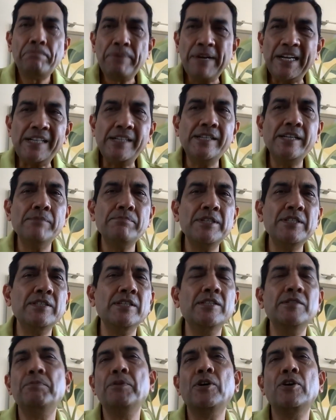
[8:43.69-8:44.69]
build a
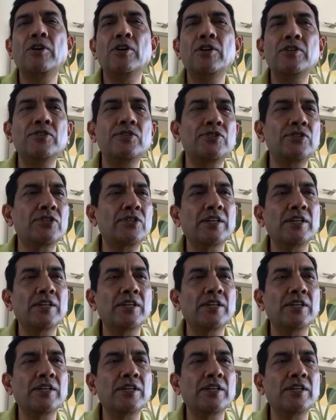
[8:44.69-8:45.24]
business because